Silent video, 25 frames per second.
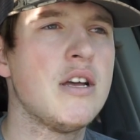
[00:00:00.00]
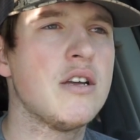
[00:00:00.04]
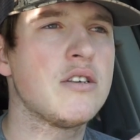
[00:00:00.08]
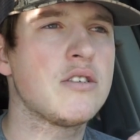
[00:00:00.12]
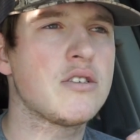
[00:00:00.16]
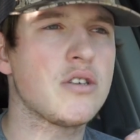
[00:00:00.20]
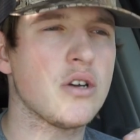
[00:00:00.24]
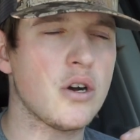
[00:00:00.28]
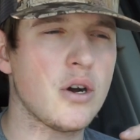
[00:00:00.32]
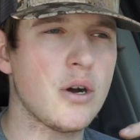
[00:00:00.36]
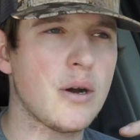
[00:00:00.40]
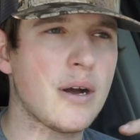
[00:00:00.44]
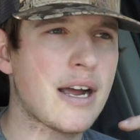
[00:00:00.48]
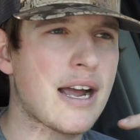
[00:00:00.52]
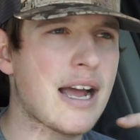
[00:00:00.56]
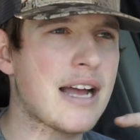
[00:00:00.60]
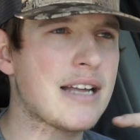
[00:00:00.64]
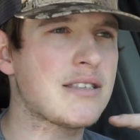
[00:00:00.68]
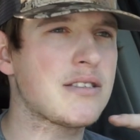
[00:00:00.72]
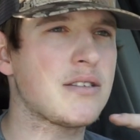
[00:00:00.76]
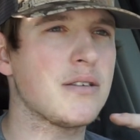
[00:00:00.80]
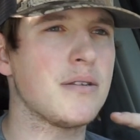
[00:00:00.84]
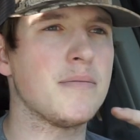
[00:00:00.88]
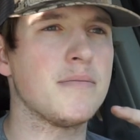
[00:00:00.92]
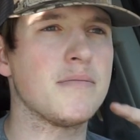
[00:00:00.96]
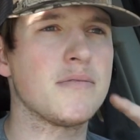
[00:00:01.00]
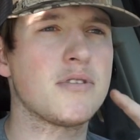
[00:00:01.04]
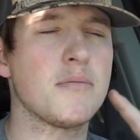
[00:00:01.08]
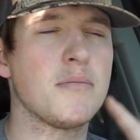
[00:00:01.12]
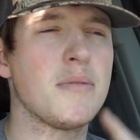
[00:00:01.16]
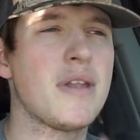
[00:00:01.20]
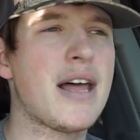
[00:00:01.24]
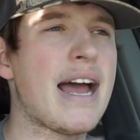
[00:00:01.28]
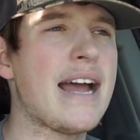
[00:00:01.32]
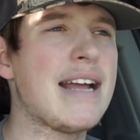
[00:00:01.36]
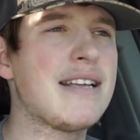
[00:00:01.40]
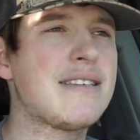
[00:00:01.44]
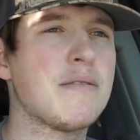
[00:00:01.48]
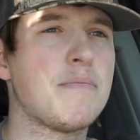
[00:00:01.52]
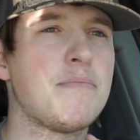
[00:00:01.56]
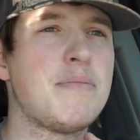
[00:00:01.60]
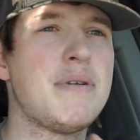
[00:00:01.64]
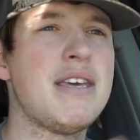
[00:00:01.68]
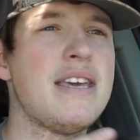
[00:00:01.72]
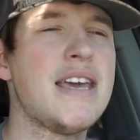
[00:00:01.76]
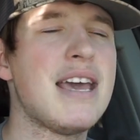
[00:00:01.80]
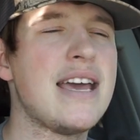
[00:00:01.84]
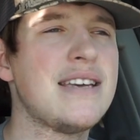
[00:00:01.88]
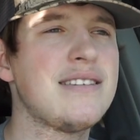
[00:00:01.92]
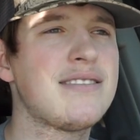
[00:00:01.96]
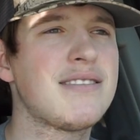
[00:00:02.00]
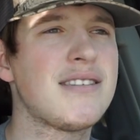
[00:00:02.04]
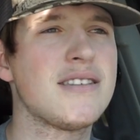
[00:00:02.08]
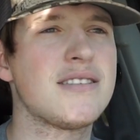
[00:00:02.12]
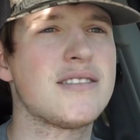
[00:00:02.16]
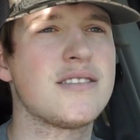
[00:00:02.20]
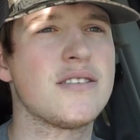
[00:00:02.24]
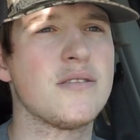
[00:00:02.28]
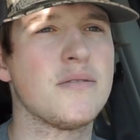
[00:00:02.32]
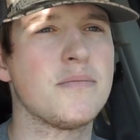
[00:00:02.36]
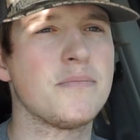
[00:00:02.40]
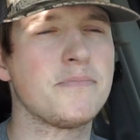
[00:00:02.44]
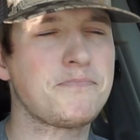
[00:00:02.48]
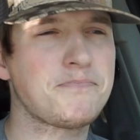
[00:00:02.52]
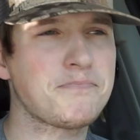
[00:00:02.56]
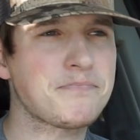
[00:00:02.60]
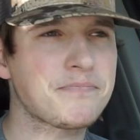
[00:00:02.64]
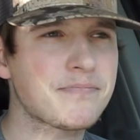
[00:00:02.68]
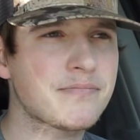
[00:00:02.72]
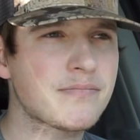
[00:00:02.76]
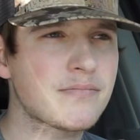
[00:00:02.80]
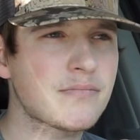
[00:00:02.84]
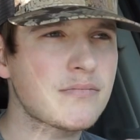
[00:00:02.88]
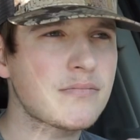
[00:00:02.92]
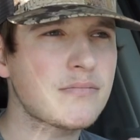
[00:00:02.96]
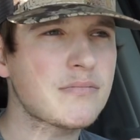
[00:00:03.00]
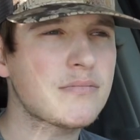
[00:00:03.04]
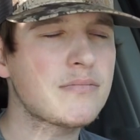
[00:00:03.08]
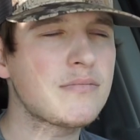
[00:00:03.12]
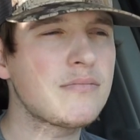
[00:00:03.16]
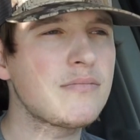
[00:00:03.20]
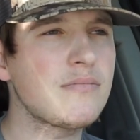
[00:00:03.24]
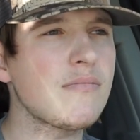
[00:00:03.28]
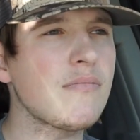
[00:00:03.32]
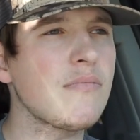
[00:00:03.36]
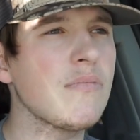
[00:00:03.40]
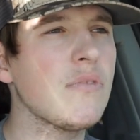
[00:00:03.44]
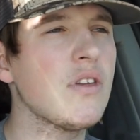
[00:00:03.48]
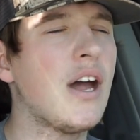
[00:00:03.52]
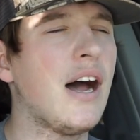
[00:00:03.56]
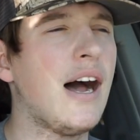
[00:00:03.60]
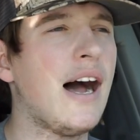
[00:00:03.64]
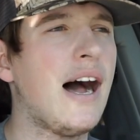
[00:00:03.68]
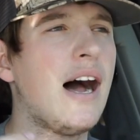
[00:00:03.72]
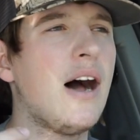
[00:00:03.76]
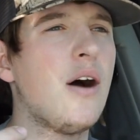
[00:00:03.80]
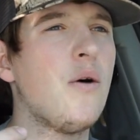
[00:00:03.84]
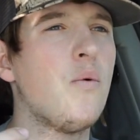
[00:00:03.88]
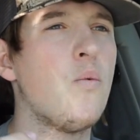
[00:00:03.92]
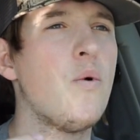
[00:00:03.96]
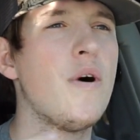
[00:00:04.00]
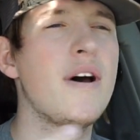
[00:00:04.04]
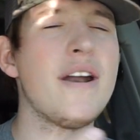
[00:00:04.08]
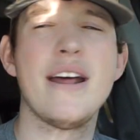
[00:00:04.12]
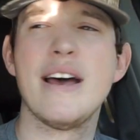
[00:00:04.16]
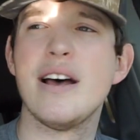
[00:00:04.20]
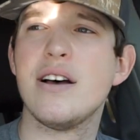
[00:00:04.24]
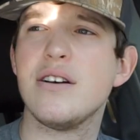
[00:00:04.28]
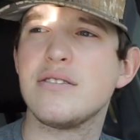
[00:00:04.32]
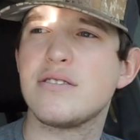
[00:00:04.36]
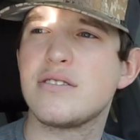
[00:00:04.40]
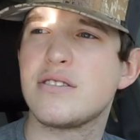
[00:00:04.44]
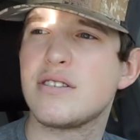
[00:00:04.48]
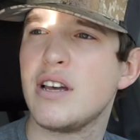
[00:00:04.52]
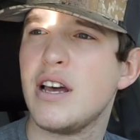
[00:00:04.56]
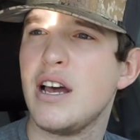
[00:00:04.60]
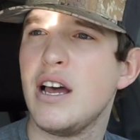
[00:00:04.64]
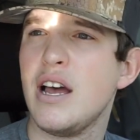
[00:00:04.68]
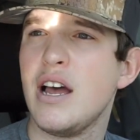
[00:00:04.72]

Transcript: So I got some lights, a PA system. What else?